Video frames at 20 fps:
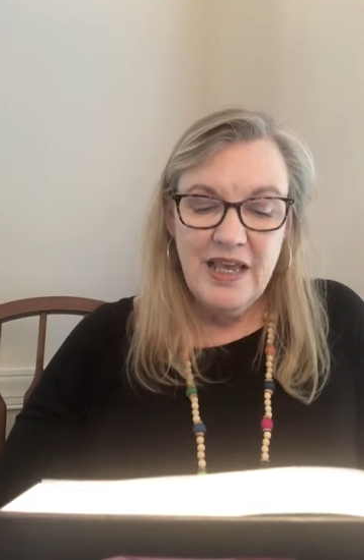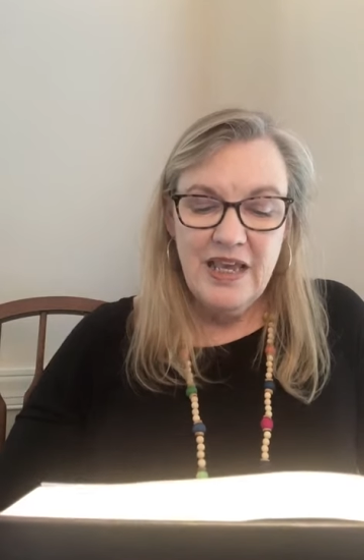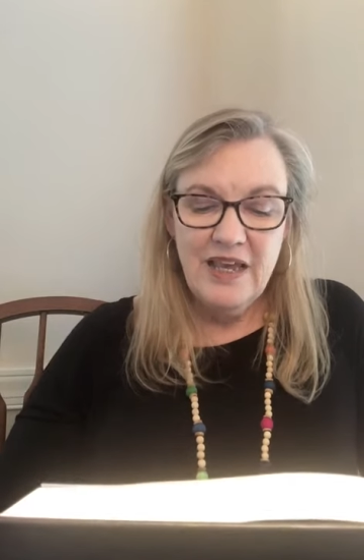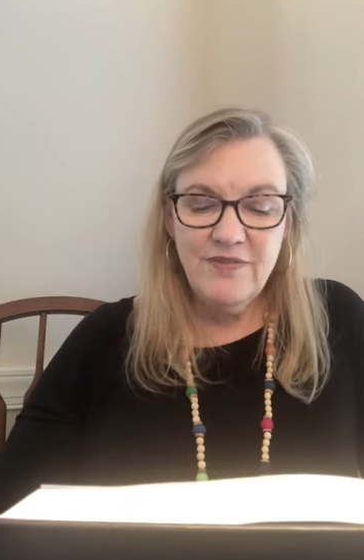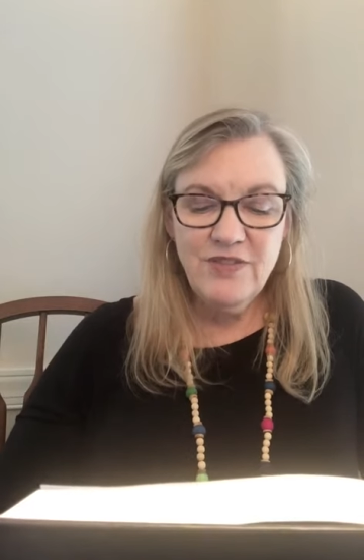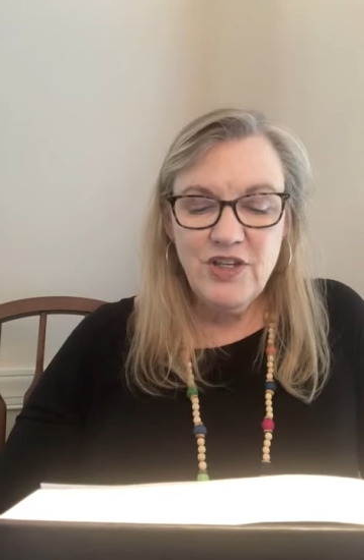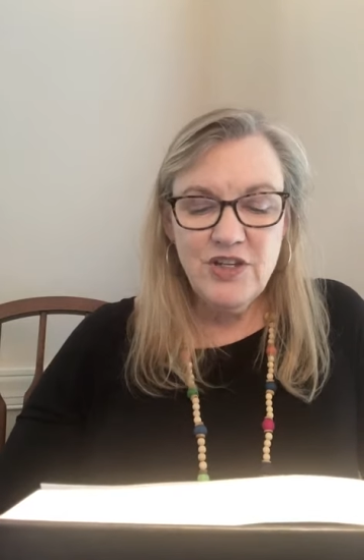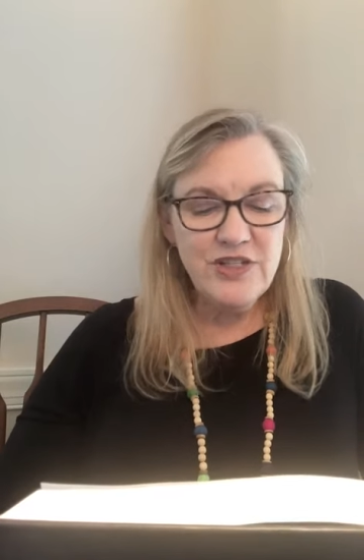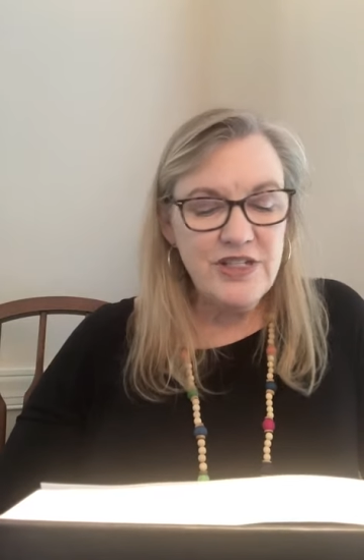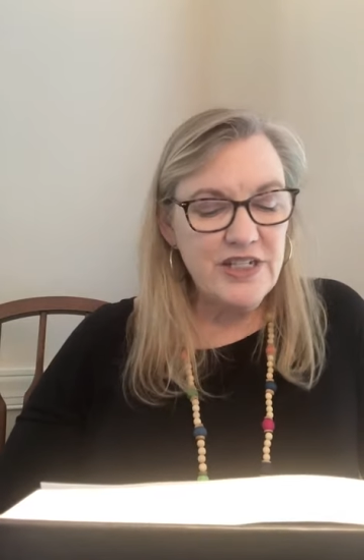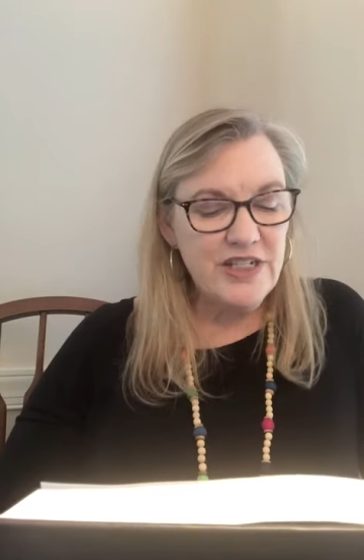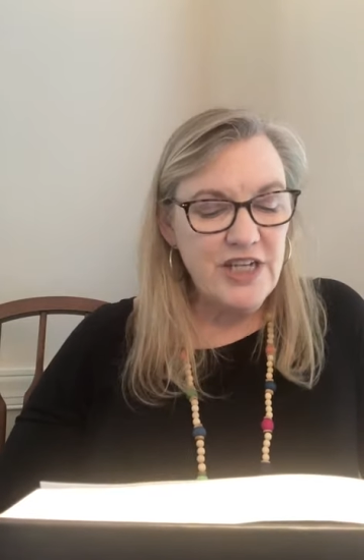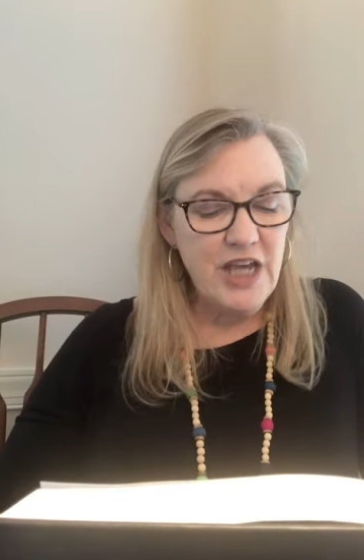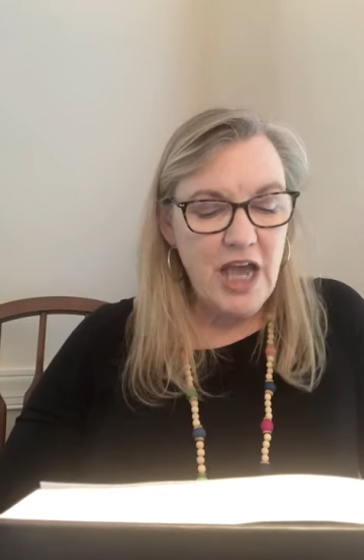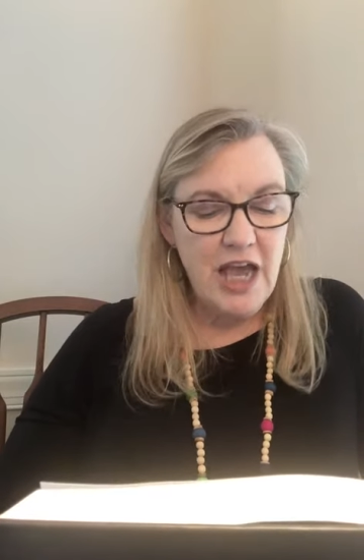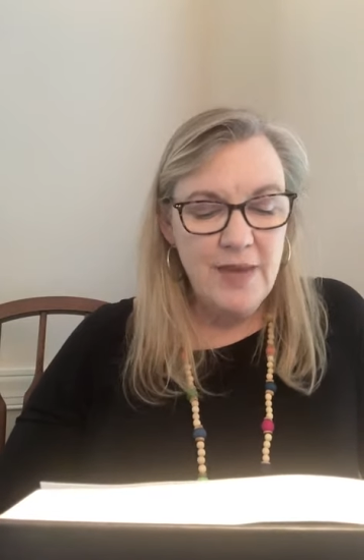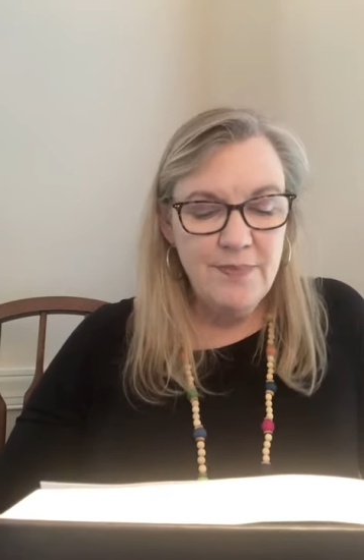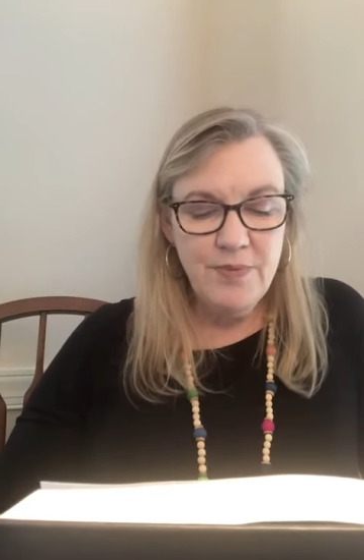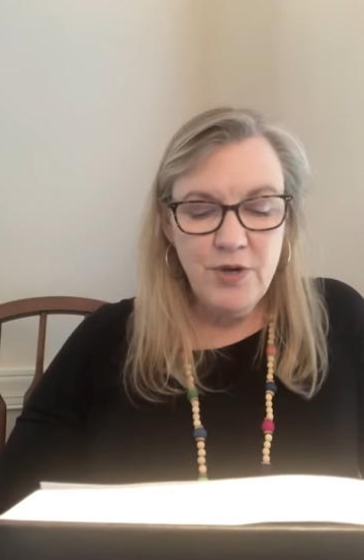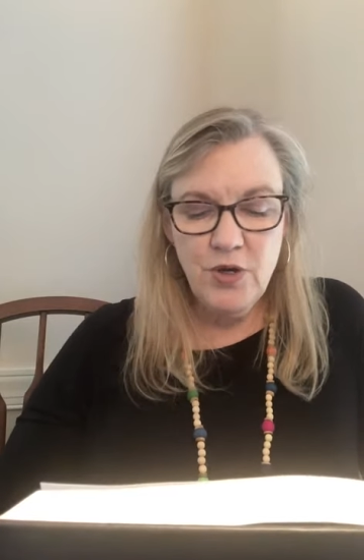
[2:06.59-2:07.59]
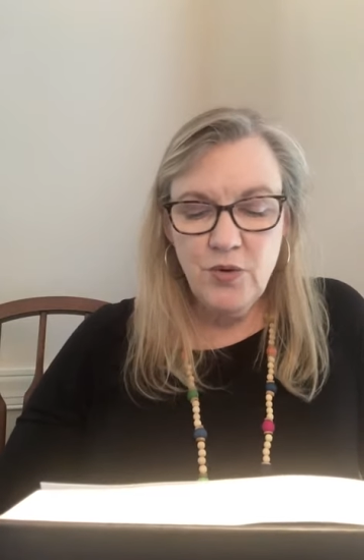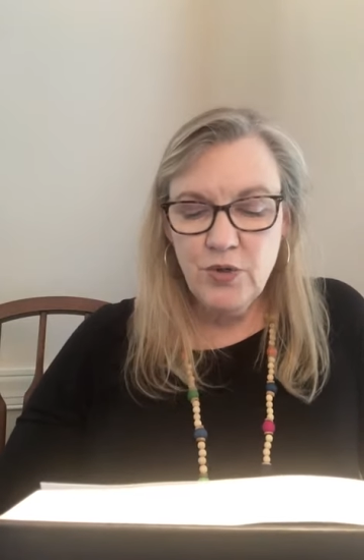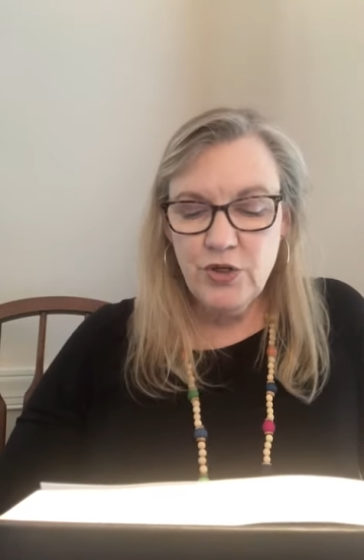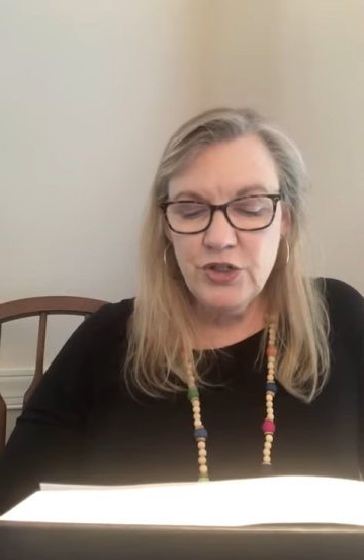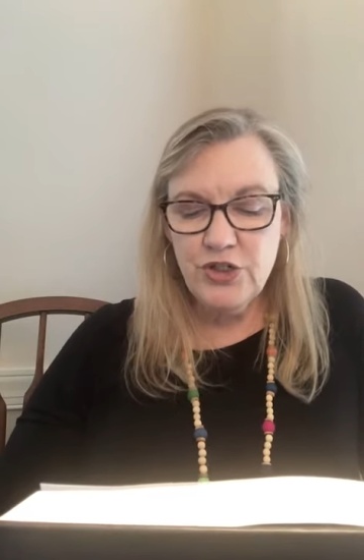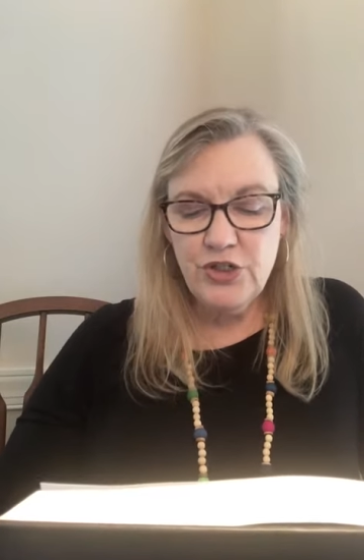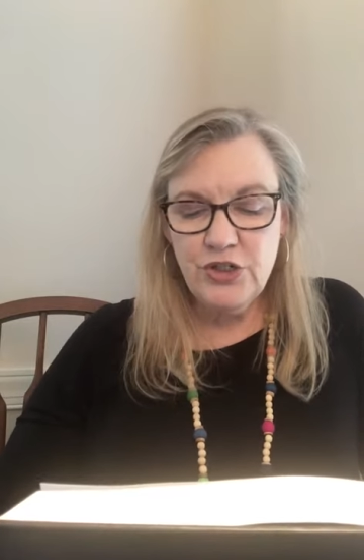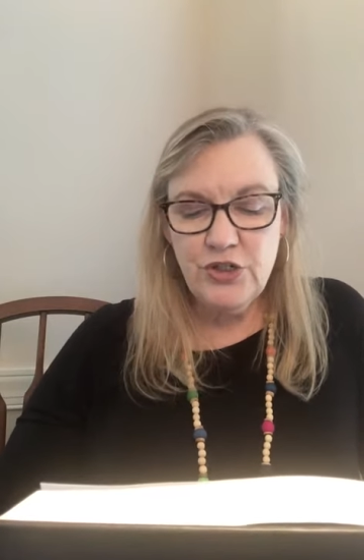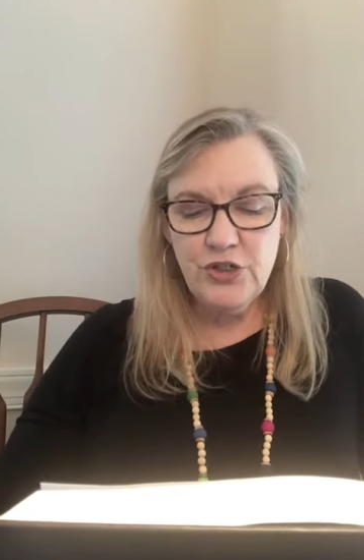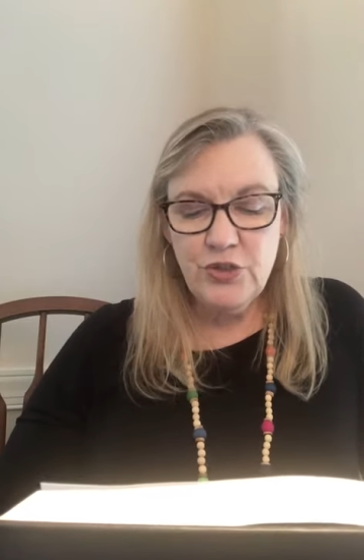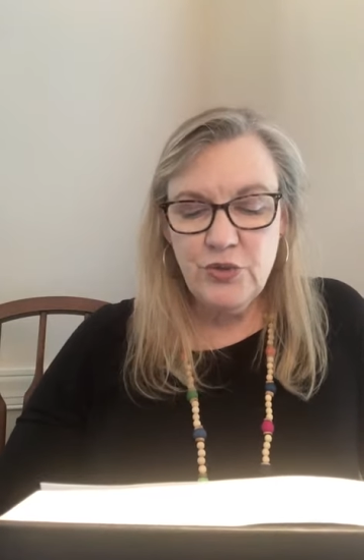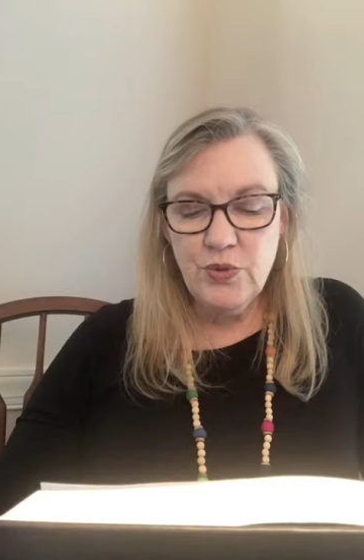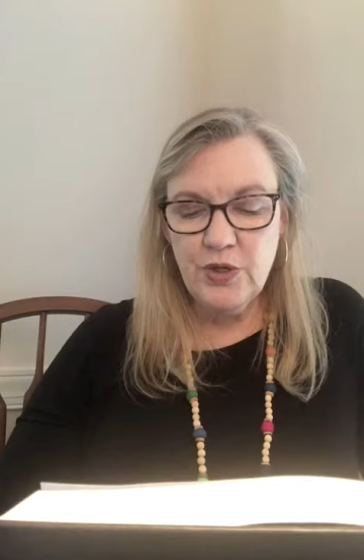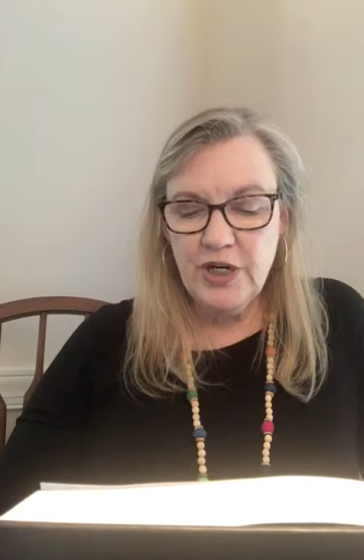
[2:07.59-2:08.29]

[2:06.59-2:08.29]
If there's a typo or two